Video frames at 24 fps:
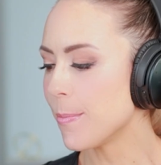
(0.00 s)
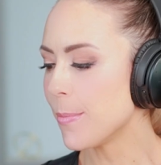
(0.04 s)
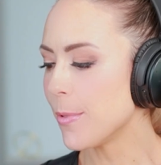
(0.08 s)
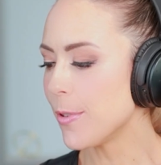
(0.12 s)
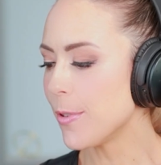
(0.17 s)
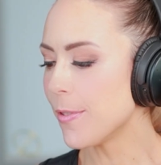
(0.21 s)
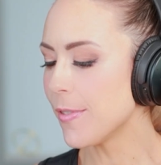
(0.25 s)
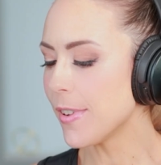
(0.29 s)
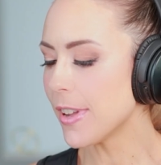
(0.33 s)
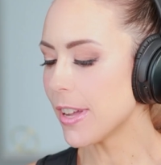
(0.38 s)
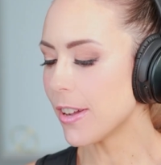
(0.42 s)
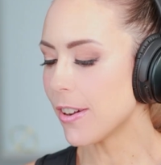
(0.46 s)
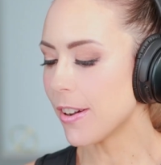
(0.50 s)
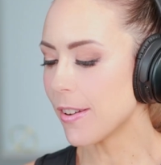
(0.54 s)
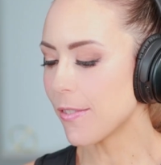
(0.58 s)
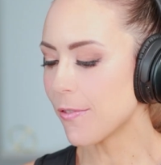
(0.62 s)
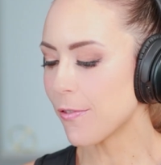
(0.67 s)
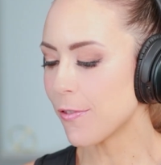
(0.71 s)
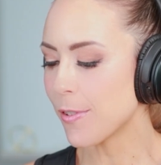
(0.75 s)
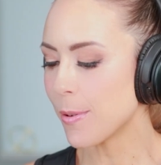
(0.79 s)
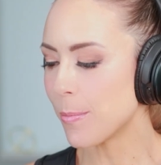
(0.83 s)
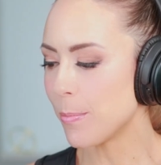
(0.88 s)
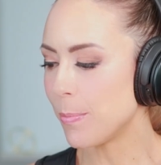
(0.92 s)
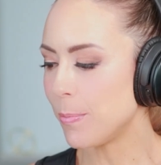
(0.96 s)
Moving on
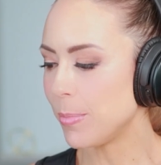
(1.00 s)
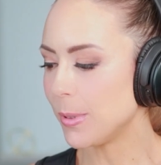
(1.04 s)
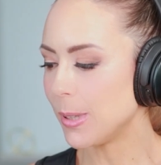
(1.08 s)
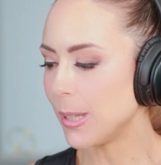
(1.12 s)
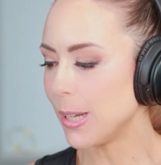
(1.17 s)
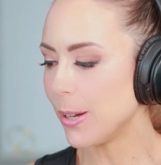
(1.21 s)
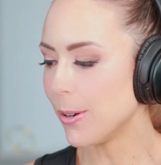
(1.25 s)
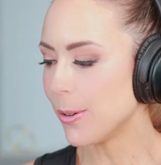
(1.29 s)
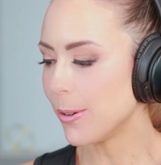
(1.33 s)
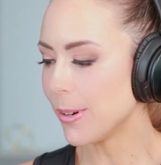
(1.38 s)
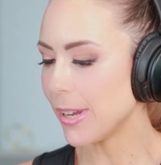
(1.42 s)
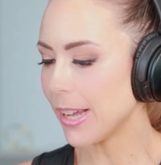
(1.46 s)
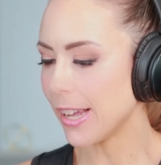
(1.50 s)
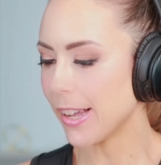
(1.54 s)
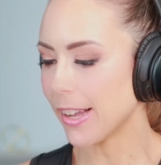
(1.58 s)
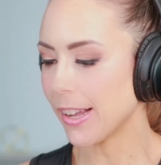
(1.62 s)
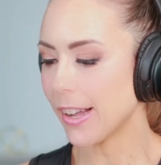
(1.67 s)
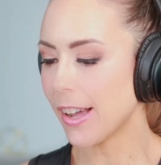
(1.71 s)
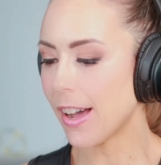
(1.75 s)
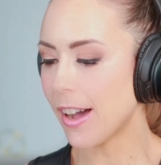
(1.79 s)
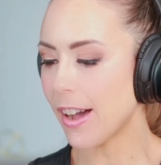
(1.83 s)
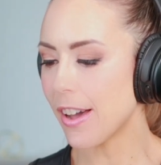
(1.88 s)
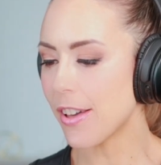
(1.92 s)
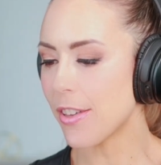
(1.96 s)
from
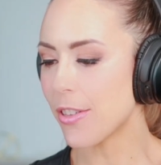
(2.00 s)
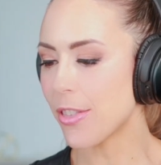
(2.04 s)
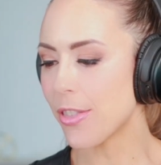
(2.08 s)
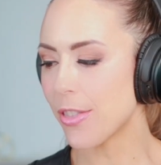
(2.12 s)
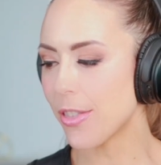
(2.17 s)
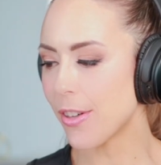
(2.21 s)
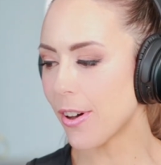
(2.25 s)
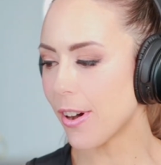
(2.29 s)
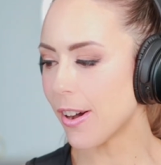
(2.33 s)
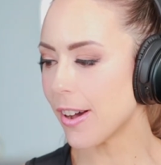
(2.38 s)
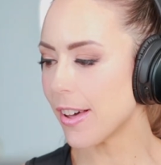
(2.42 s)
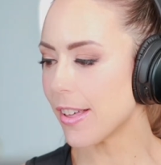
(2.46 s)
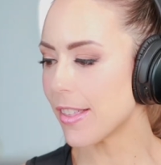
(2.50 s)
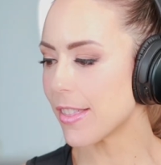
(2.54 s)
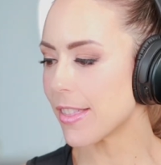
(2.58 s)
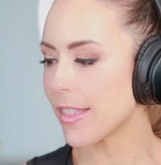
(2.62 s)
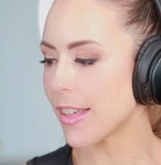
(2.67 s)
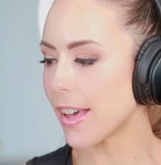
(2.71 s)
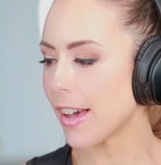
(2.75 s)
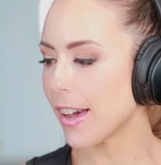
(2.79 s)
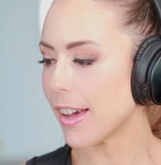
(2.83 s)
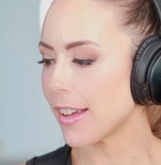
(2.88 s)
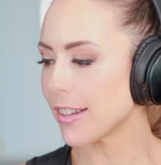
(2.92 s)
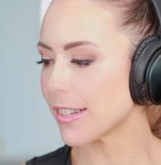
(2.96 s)
bloating, I thought
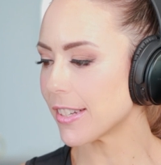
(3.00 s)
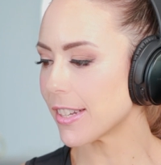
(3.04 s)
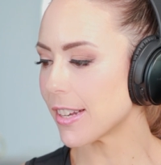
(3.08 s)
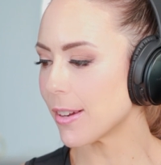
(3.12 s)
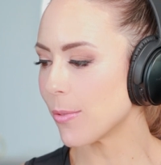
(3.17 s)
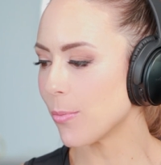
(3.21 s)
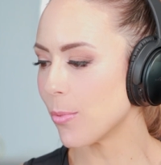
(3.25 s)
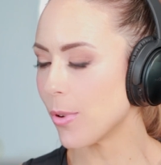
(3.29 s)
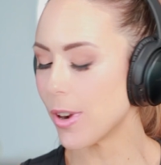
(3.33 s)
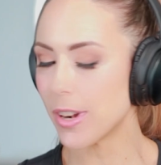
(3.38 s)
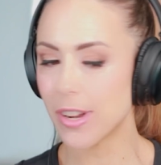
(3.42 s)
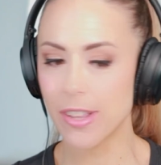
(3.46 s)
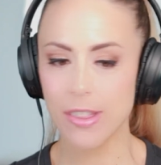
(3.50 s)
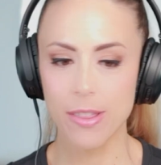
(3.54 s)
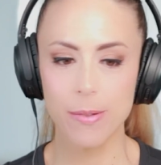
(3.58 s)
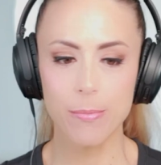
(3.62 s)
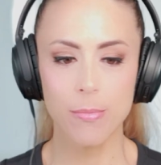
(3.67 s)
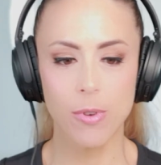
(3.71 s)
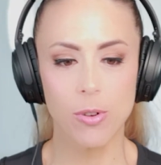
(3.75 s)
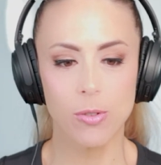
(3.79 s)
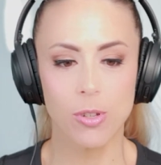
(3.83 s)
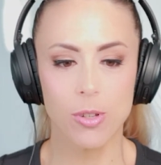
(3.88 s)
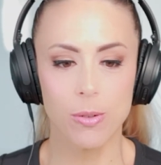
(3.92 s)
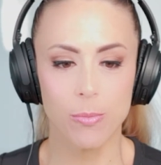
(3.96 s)
that one of the
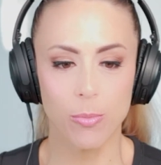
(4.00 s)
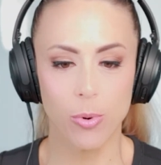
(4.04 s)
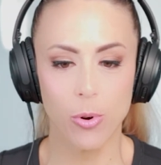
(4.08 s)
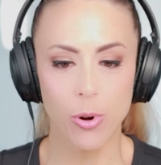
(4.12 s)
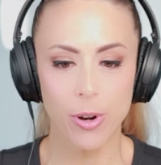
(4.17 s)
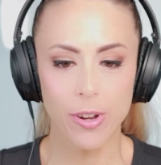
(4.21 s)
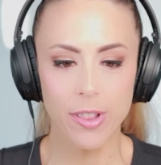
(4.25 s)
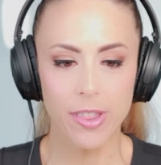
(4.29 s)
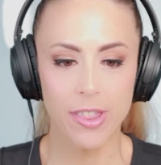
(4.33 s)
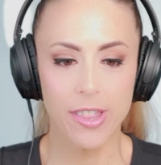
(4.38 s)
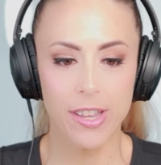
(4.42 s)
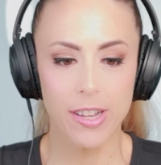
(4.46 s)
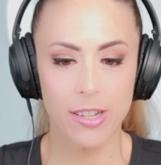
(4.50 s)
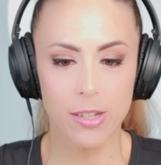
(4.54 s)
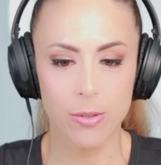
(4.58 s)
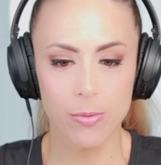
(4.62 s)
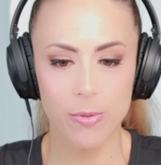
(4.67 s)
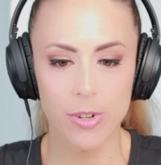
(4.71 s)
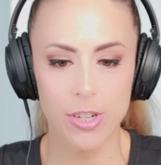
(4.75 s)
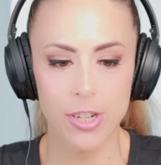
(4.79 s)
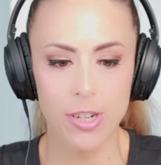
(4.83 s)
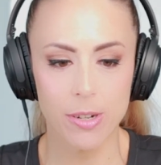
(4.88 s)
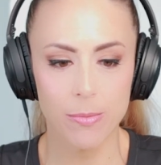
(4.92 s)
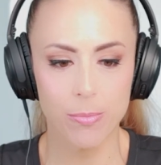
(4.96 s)
most important things
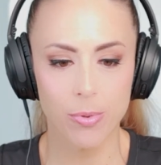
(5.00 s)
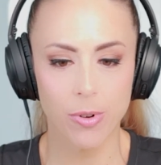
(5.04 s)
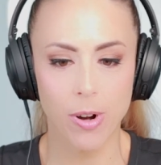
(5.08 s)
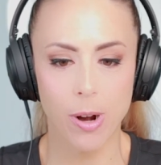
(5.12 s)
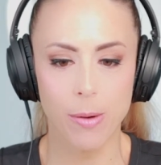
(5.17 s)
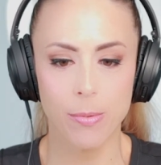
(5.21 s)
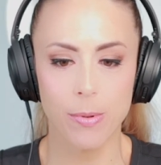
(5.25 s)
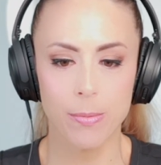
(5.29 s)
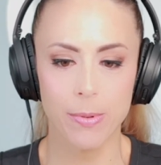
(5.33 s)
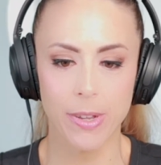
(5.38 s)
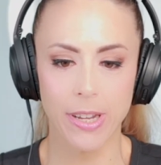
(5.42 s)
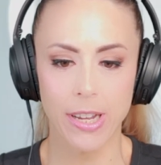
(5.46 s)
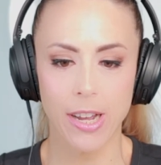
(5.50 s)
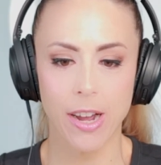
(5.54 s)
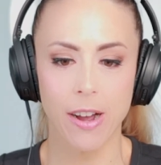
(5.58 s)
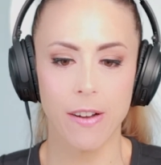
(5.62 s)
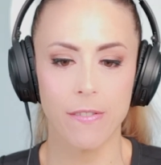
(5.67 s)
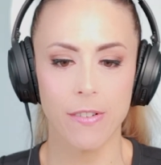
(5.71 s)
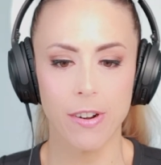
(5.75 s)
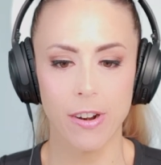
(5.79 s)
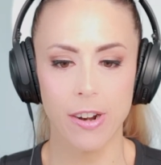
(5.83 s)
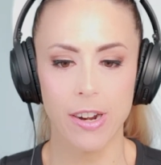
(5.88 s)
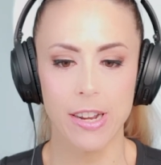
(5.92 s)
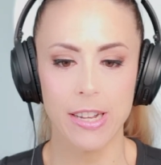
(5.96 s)
we should probably
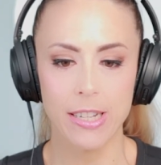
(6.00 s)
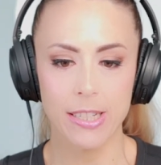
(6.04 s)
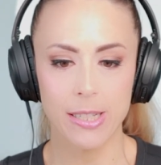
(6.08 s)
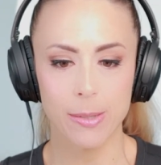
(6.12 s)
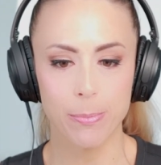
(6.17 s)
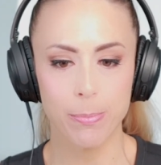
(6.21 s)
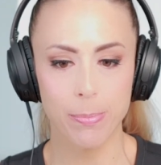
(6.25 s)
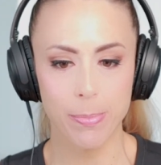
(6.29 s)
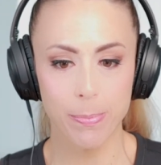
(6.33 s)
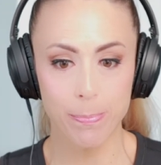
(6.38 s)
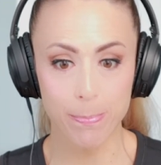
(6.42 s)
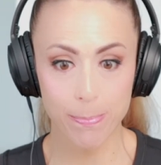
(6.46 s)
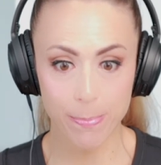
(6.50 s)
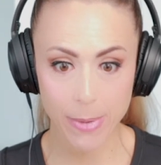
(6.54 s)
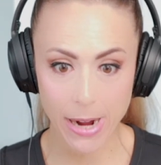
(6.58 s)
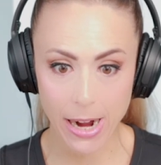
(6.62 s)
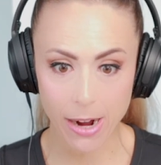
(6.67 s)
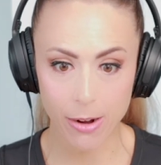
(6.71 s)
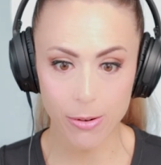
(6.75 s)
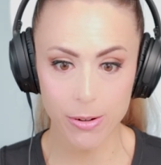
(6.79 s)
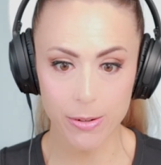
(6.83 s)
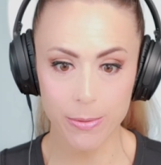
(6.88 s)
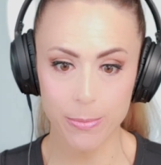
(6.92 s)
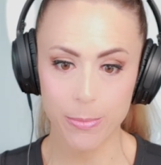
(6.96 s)
cover is
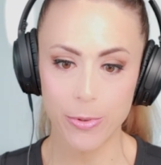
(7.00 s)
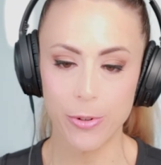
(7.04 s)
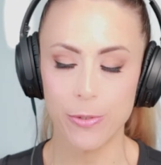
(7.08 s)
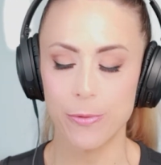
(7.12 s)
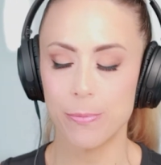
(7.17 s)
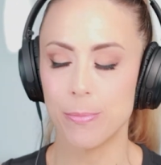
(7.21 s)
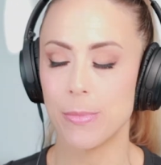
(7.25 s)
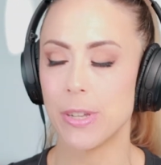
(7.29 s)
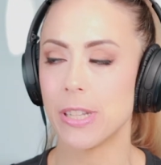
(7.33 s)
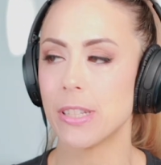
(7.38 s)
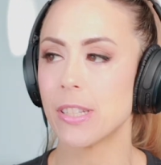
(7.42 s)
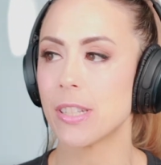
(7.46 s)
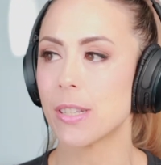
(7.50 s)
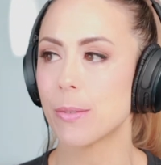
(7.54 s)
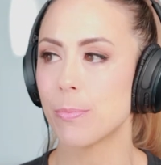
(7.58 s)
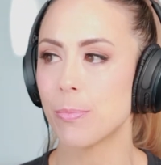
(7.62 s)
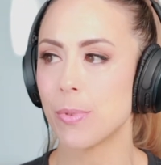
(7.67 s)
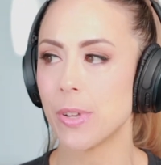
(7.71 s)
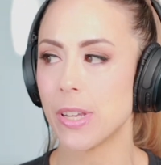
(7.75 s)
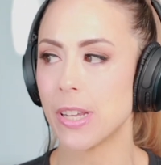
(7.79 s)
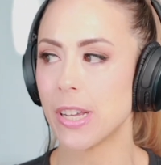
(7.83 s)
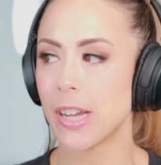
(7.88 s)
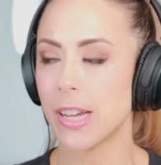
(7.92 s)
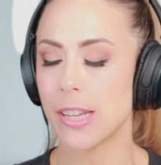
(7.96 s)
bowel movements,
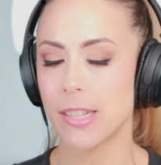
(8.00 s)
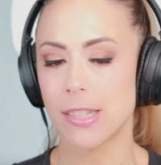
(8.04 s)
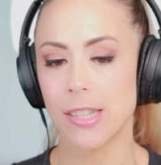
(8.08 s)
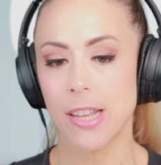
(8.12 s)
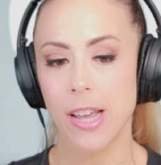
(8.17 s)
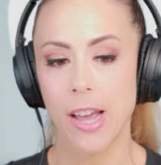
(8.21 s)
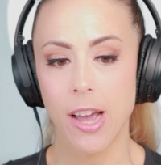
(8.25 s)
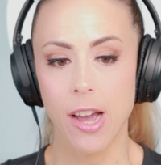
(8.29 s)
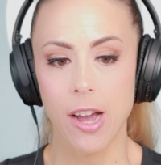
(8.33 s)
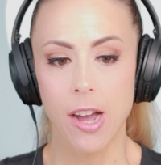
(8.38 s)
because